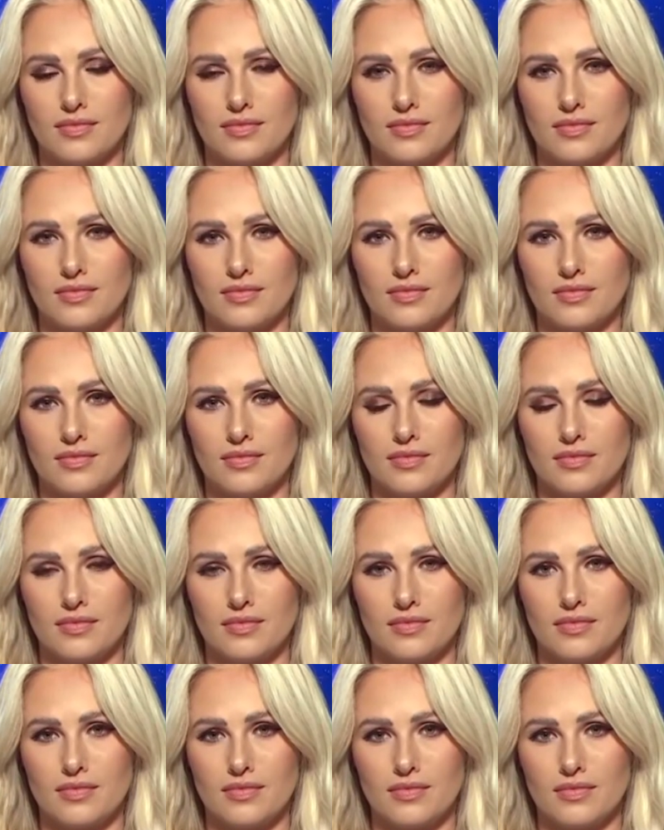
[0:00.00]

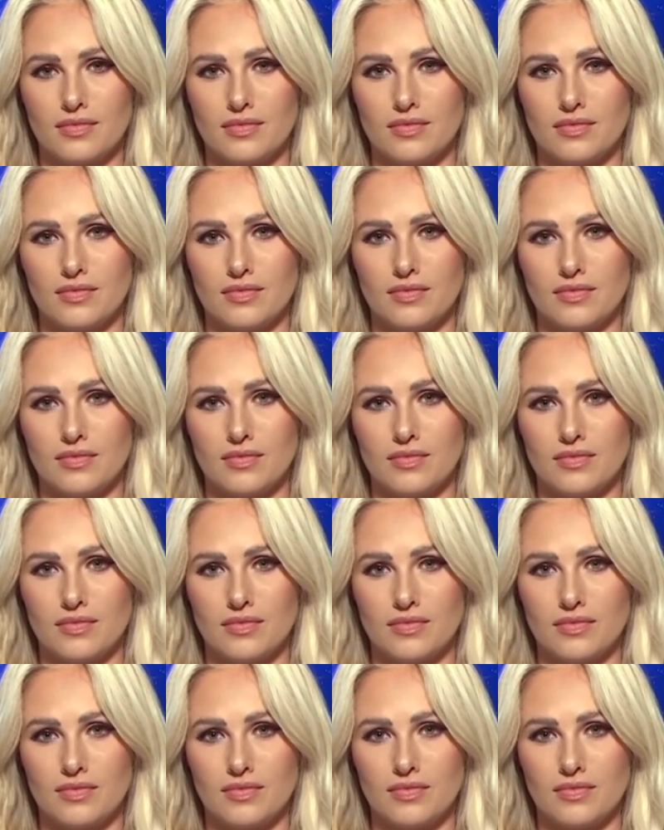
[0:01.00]

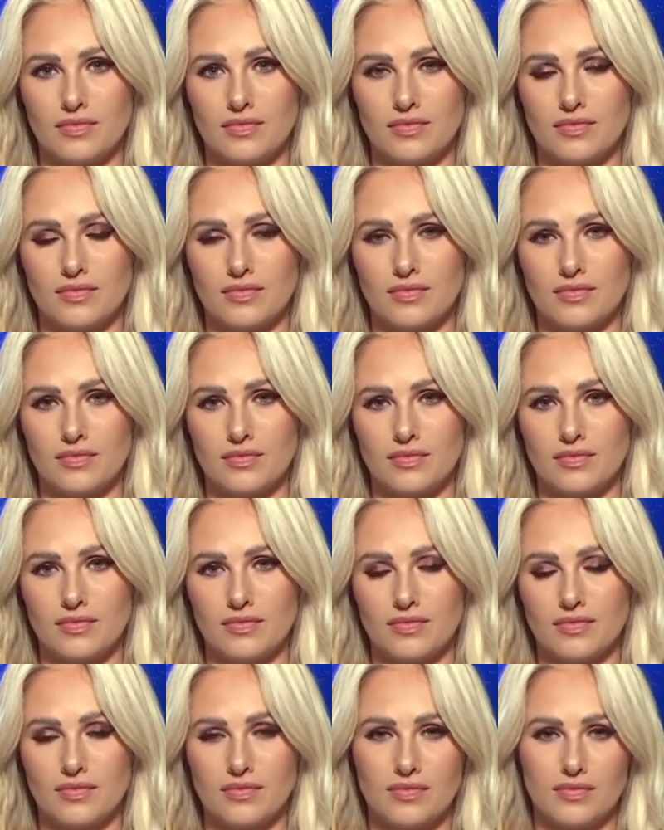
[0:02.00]

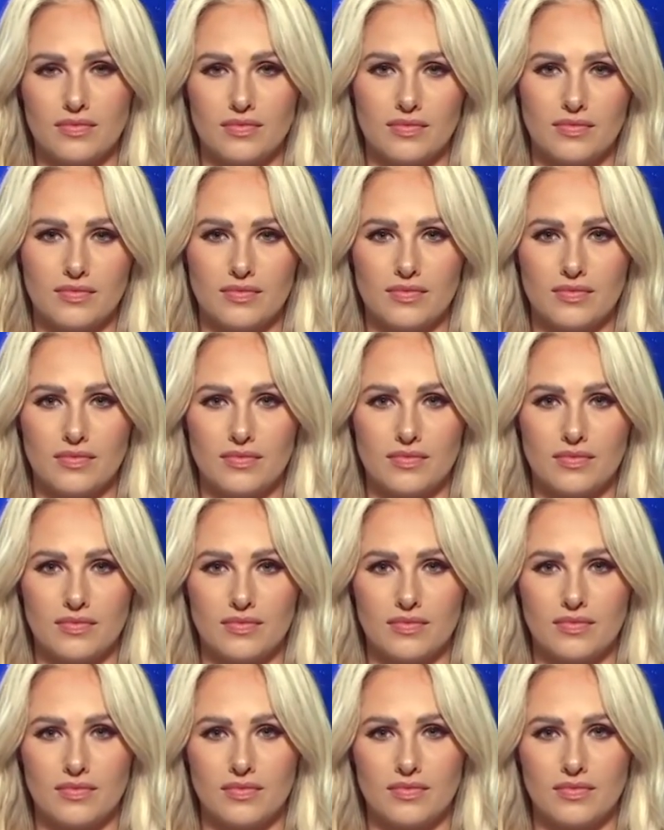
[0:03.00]

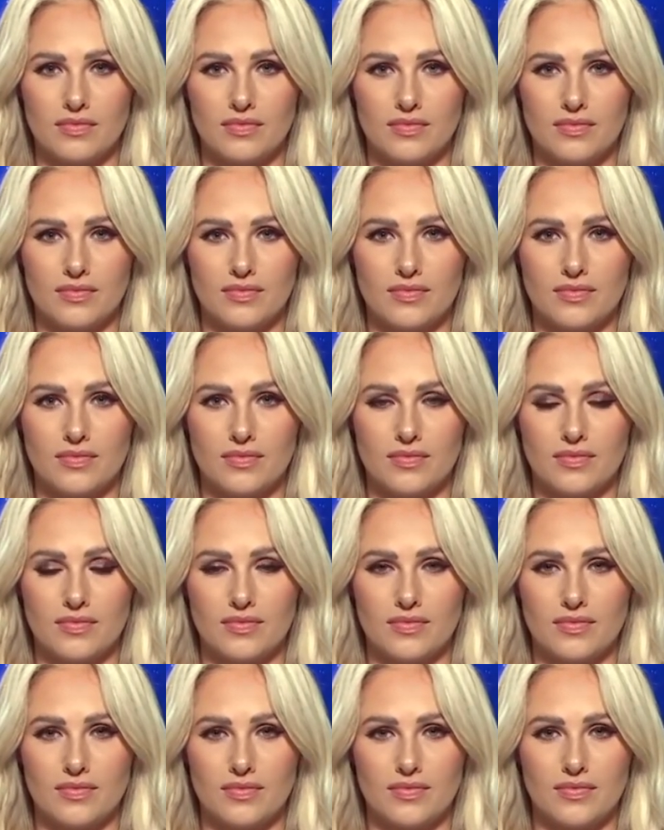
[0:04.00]

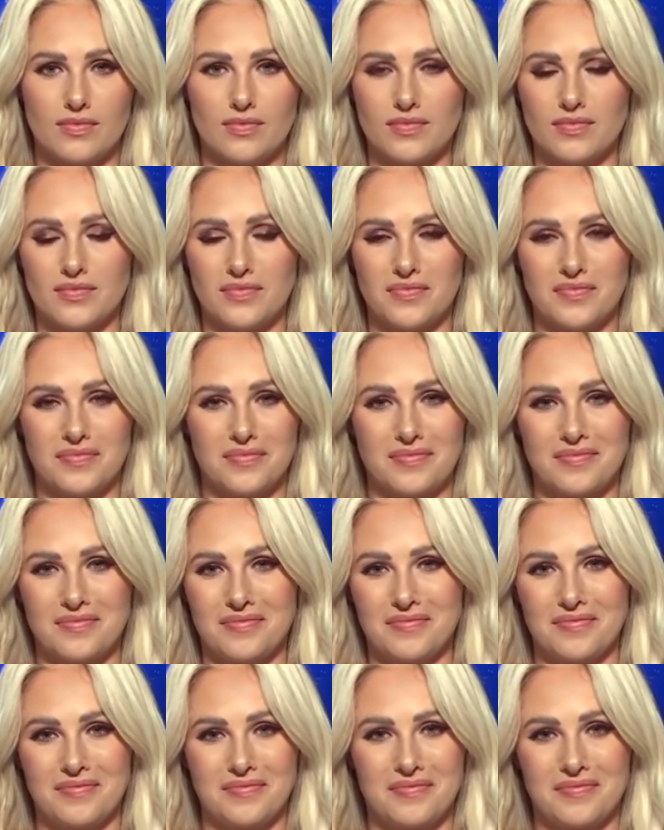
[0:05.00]

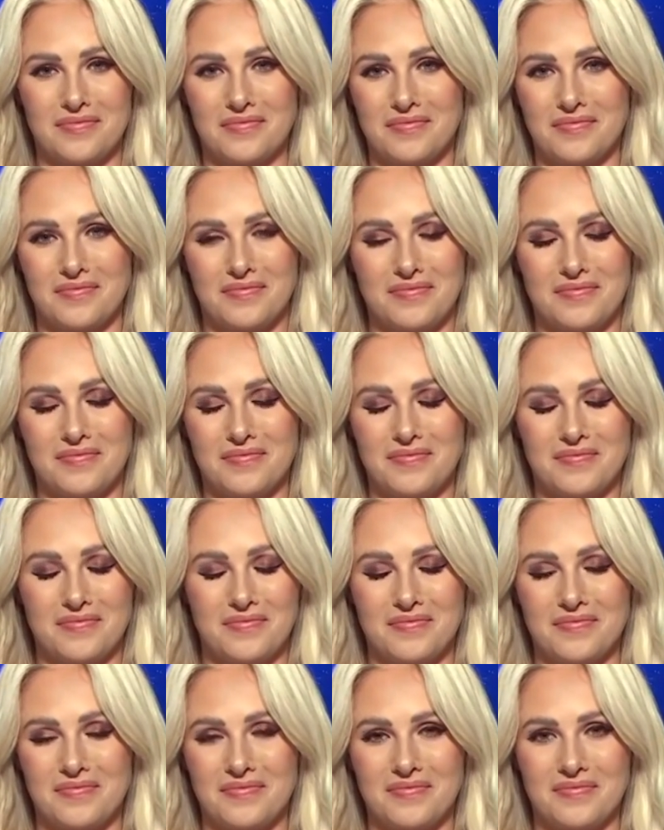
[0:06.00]

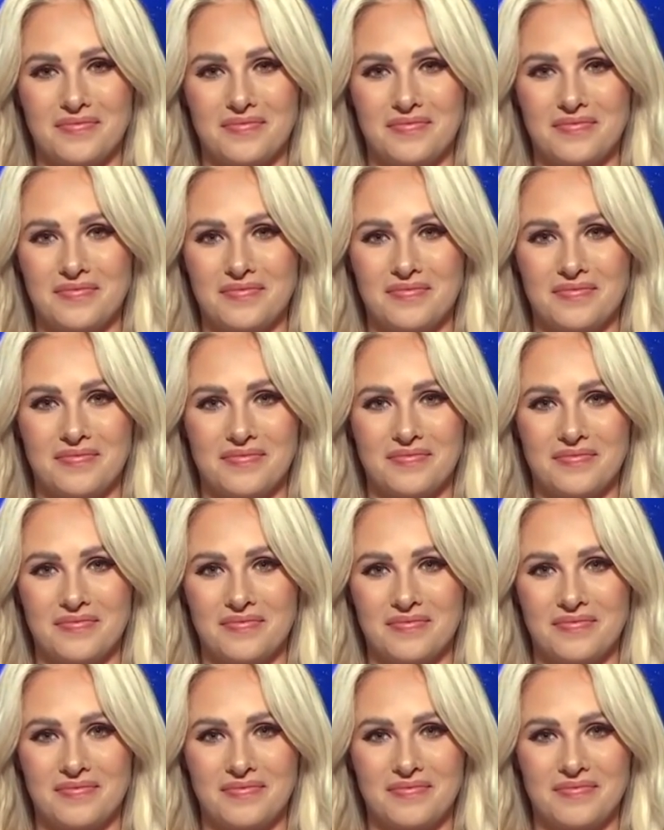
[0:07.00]
No words are spoken by the person on screen.